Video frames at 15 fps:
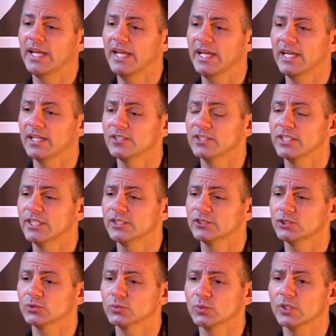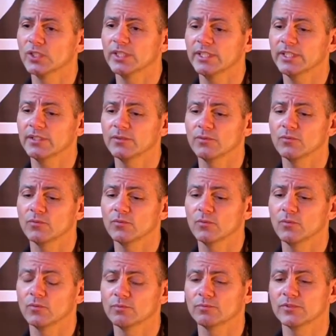And it's really
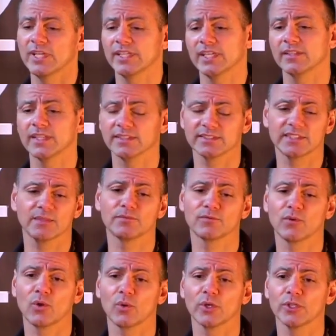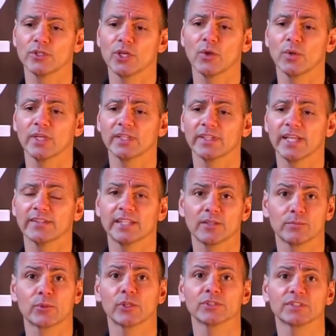taking that step forward knowing that
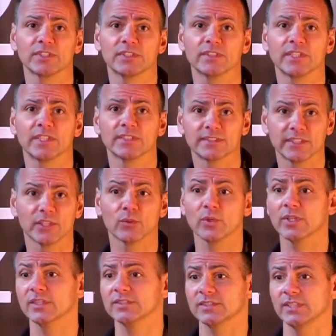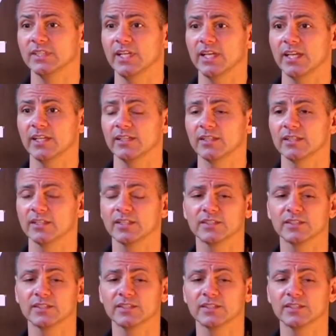that person that is here with us today